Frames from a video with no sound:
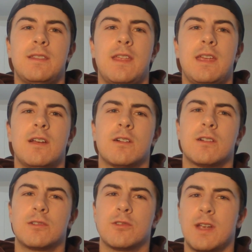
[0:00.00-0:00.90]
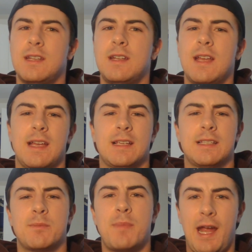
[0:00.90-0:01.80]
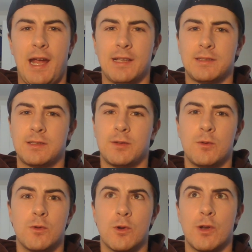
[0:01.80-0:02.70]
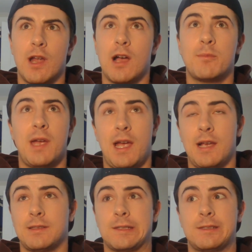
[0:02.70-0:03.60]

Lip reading: they are graded as pass or not pass.